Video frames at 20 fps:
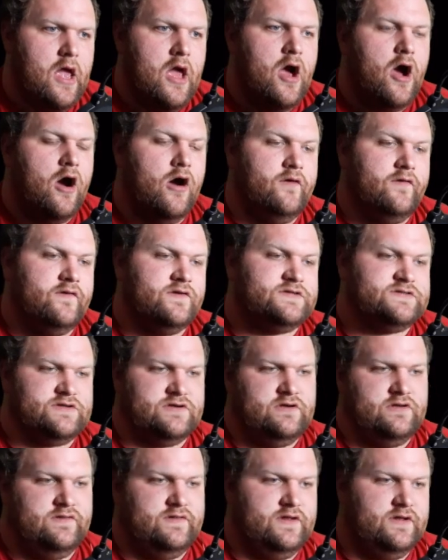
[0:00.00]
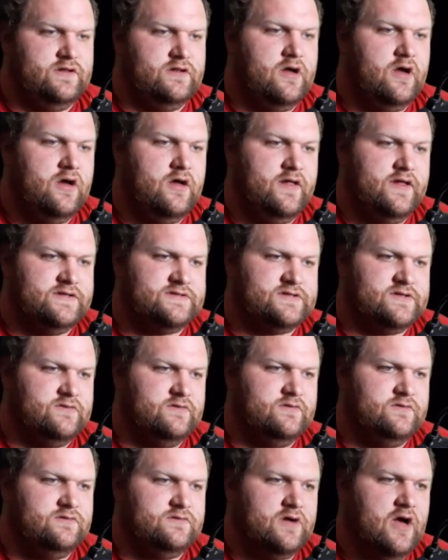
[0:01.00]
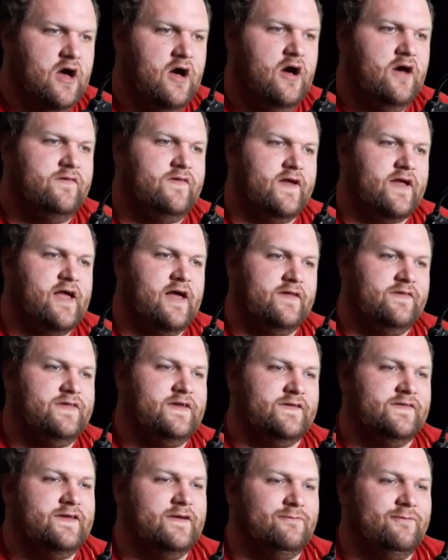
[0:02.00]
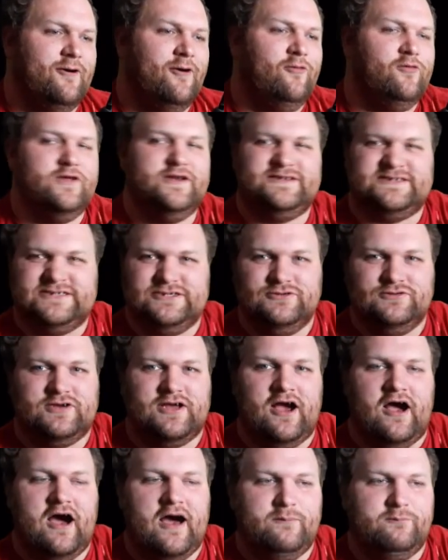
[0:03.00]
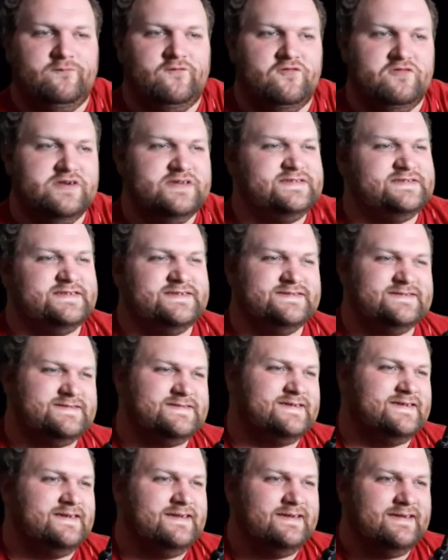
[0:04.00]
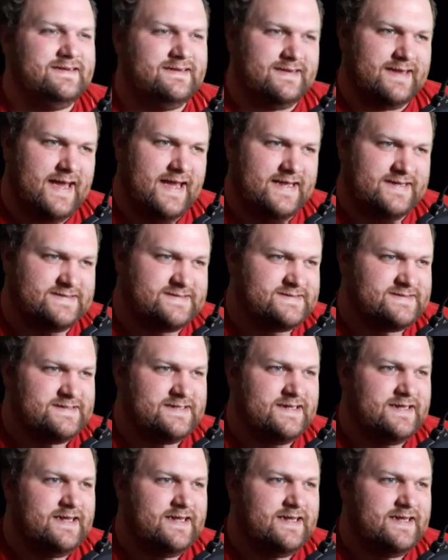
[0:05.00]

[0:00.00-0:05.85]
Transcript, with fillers: Oh, those are all the... Oh, that's cool. Oh, the there were only two cop voices. Nice.